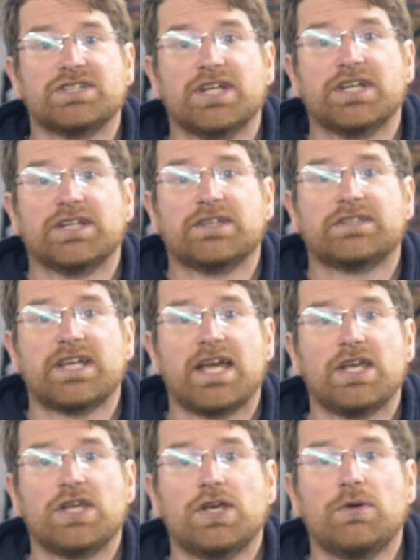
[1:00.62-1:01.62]
is going to
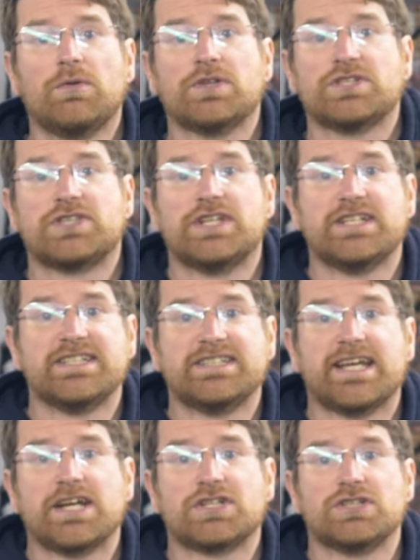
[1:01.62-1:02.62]
take you. There's 30
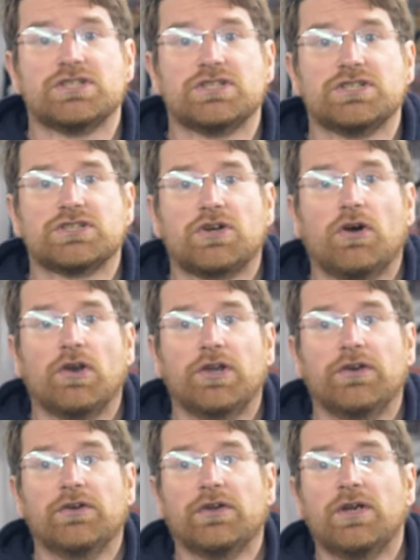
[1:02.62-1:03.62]
sections in
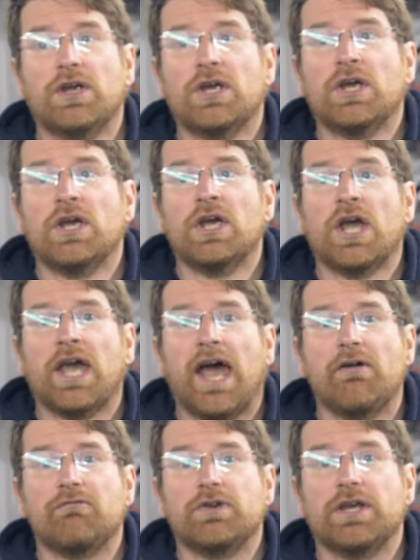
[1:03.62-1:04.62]
Scotland
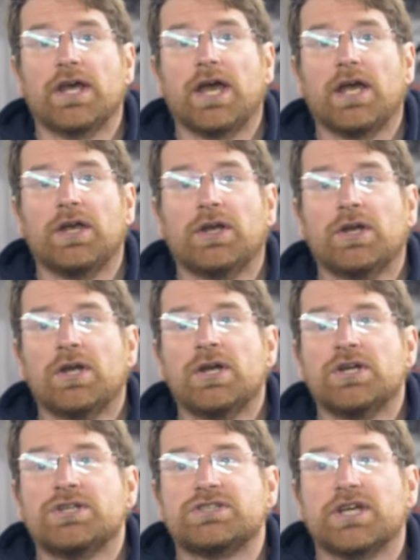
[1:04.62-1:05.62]
every day,
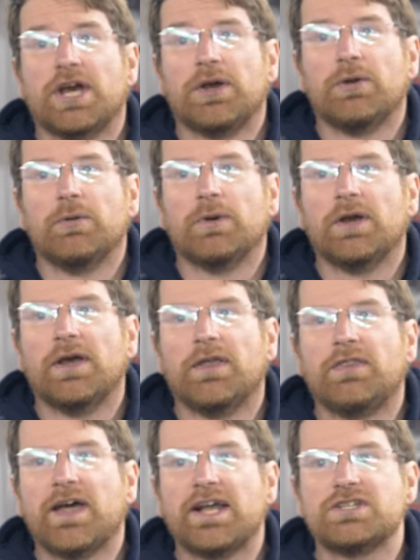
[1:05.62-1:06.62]
so
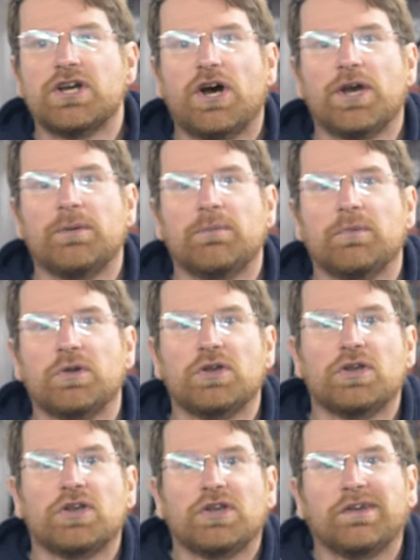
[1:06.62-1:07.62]
that time
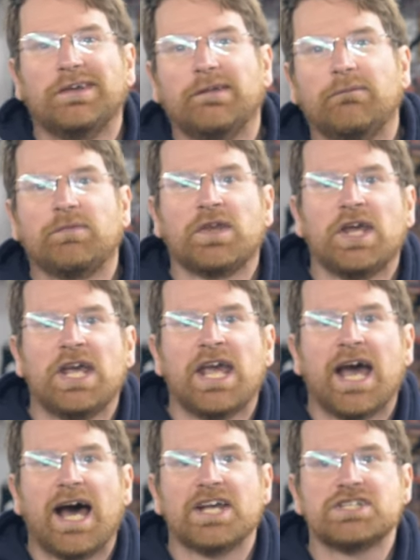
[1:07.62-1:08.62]

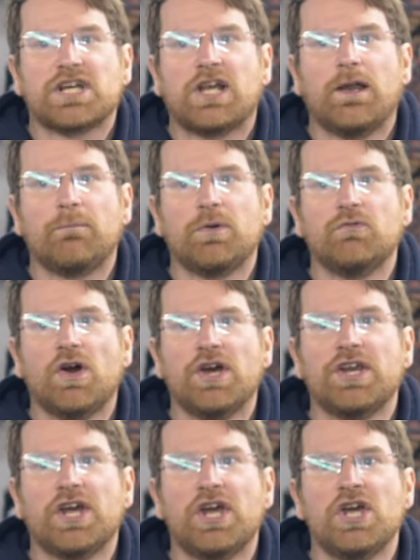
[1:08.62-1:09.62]
as a clubman
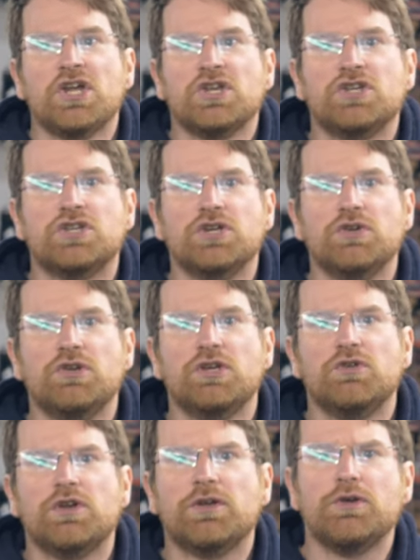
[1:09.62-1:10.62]
rider,
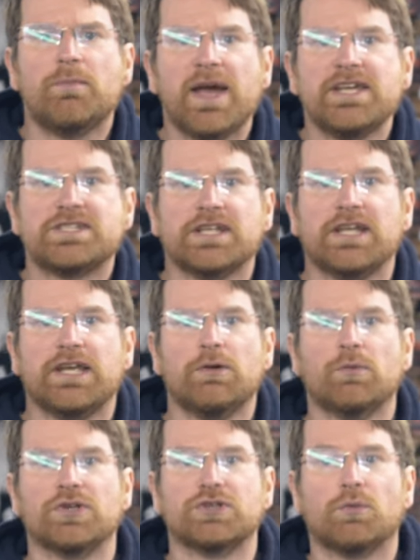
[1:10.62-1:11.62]
you basically
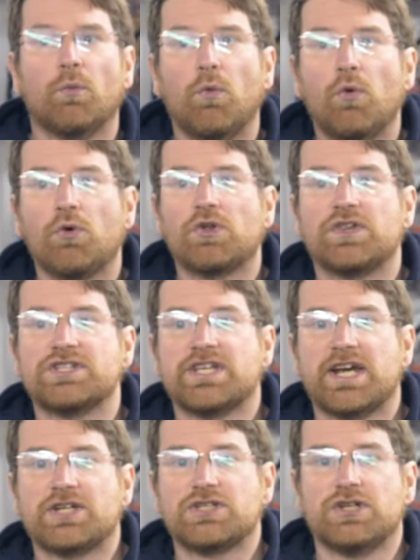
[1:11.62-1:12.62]
want to walk the
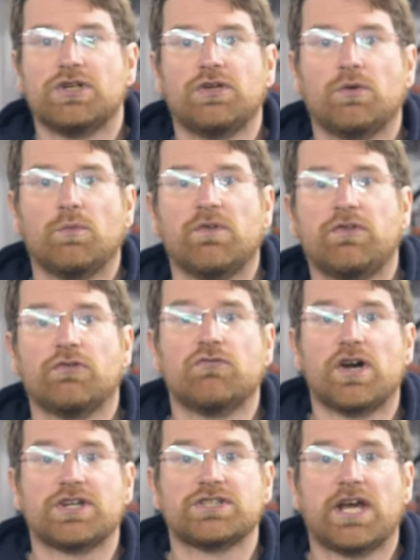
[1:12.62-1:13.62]
section with your
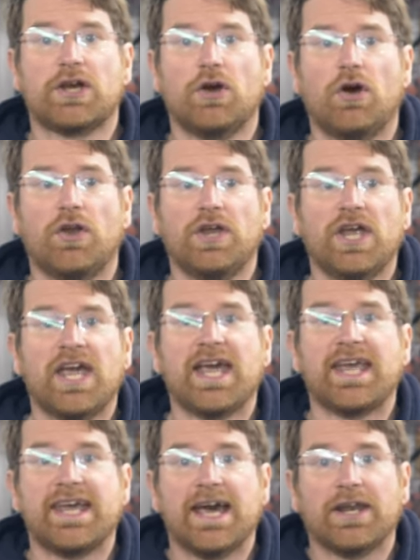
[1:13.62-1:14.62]
rucksack on,
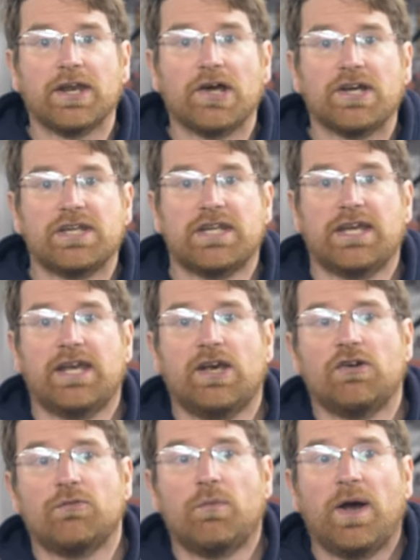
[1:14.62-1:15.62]
get an idea
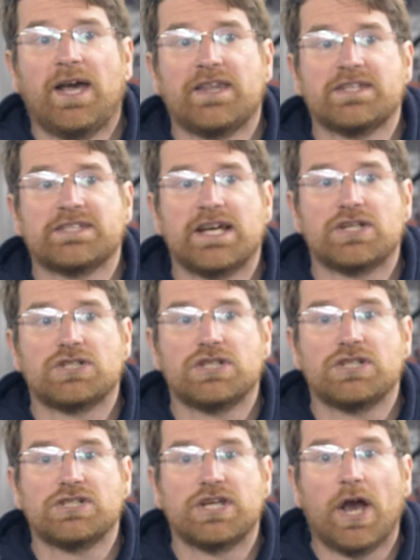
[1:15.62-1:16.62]
of where the section
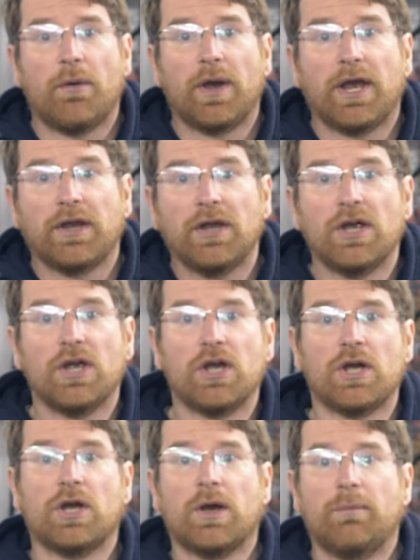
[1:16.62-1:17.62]
is going,
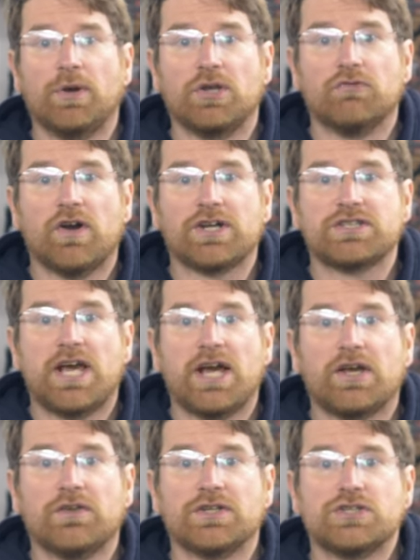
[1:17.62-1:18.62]
put your
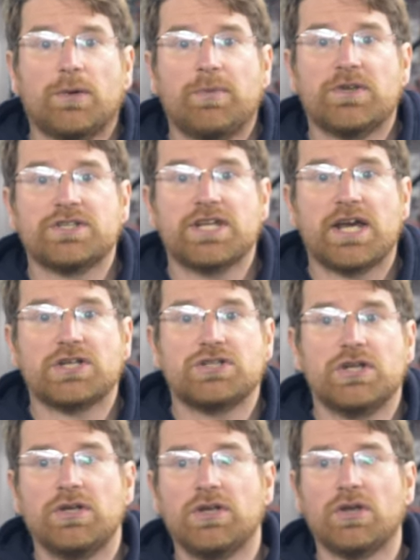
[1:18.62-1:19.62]
rucksack at the top of the
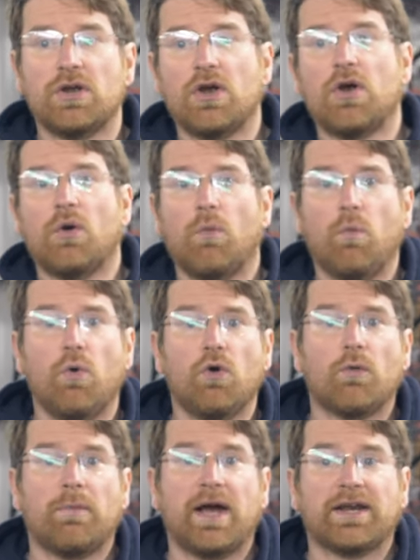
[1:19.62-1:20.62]
section,
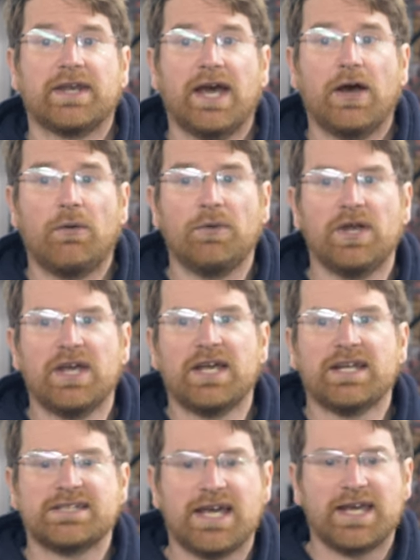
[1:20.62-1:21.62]
walk back down,
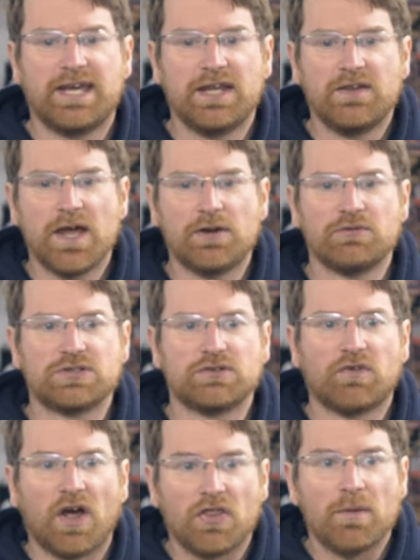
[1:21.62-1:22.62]
taking notes
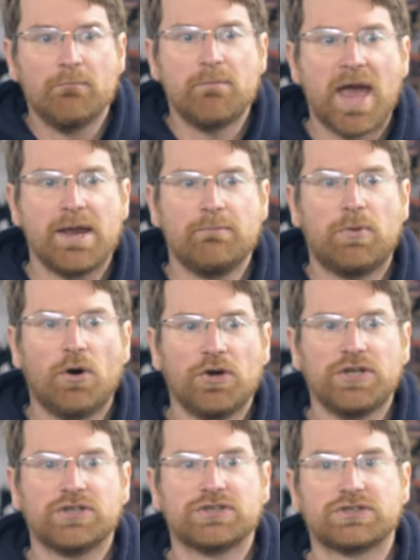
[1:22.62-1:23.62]
of like the main
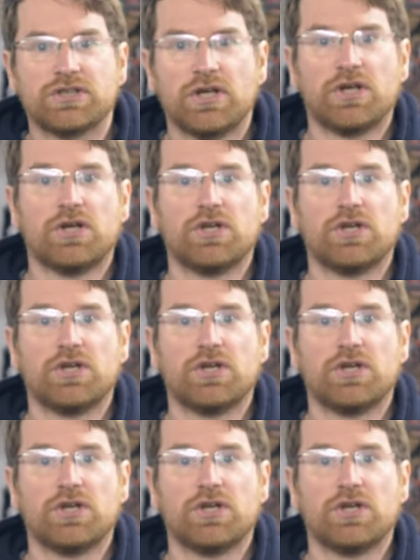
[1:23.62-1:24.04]
points,